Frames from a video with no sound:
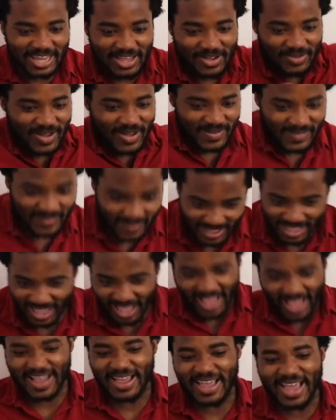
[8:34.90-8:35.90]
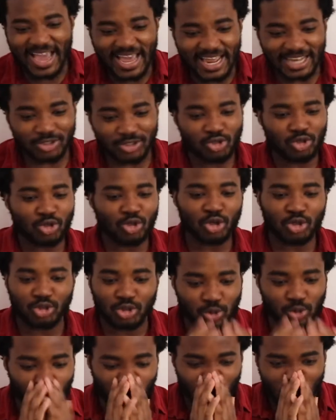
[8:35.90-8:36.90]
he just looks
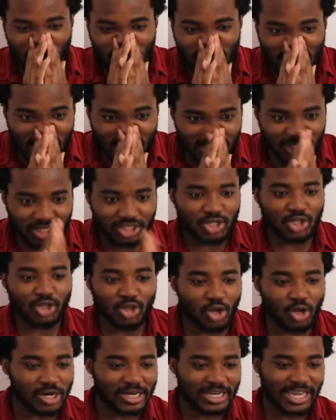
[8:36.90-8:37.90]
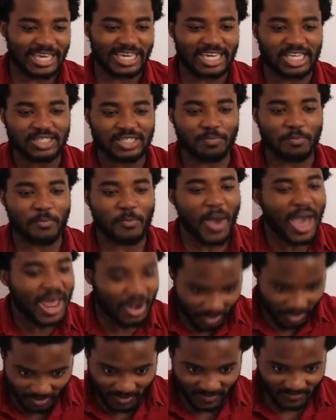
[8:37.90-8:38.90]
so. He just looks like he's
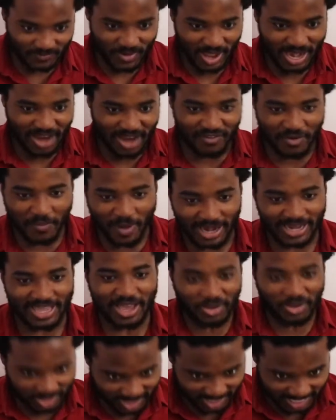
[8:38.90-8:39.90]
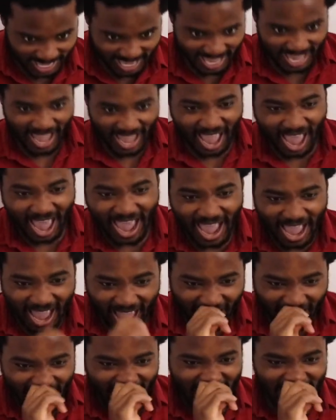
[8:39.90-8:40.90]
better than everybody else.
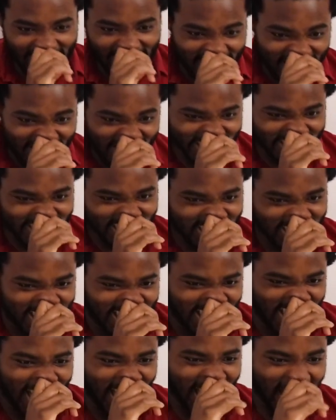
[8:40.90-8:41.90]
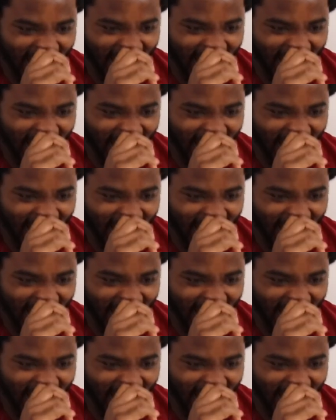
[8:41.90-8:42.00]
he just,